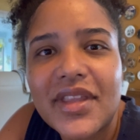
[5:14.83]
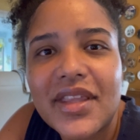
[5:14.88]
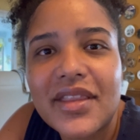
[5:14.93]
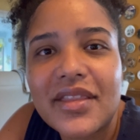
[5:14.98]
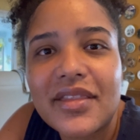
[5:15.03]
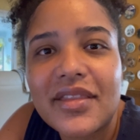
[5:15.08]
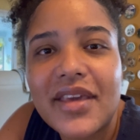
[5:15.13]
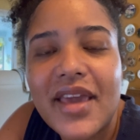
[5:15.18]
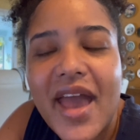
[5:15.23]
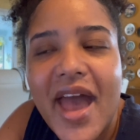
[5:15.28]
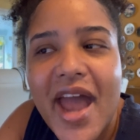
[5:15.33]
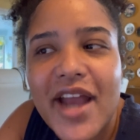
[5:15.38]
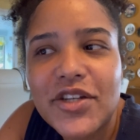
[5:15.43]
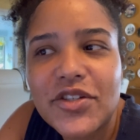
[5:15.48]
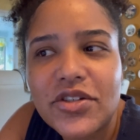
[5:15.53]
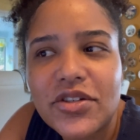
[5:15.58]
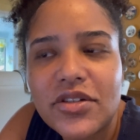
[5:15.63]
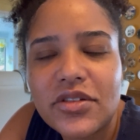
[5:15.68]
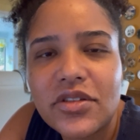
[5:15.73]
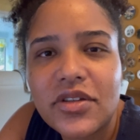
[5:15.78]
The
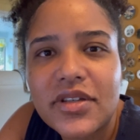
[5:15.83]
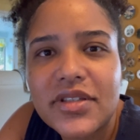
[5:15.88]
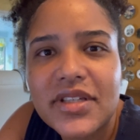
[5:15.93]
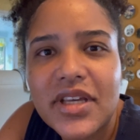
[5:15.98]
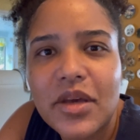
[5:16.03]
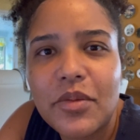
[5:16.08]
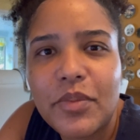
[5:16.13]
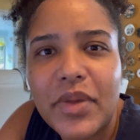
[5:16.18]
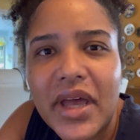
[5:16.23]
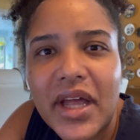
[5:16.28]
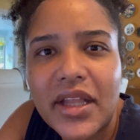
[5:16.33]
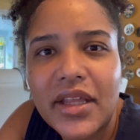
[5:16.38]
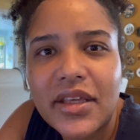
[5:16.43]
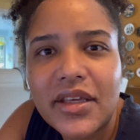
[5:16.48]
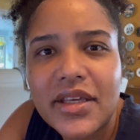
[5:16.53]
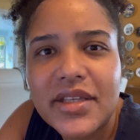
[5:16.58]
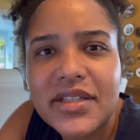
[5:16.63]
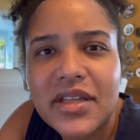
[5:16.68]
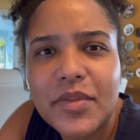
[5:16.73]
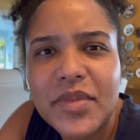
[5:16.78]
actor looks compelling.
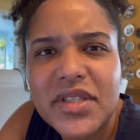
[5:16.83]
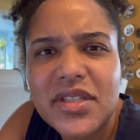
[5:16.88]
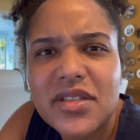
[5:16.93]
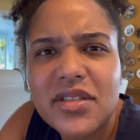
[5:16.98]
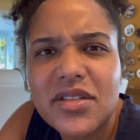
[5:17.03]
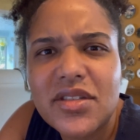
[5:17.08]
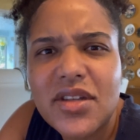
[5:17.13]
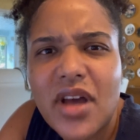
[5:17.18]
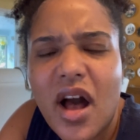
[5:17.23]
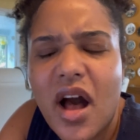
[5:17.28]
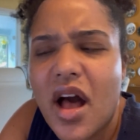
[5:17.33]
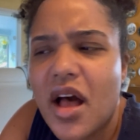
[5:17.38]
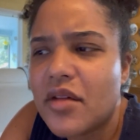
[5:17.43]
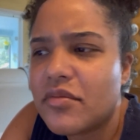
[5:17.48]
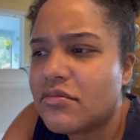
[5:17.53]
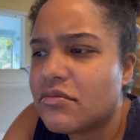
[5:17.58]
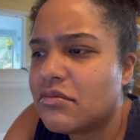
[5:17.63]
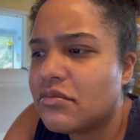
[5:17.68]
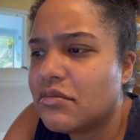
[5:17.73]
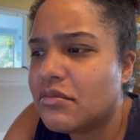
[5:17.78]
His name is
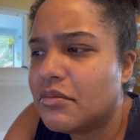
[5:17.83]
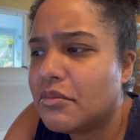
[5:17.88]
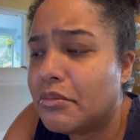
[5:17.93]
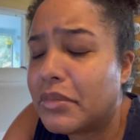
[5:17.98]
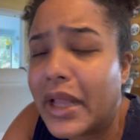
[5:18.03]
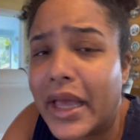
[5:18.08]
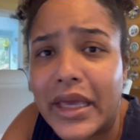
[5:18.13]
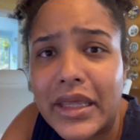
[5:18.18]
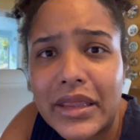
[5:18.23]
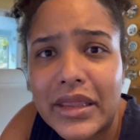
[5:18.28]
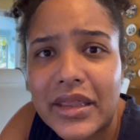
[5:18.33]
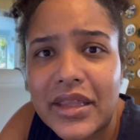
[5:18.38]
Tom Blythe.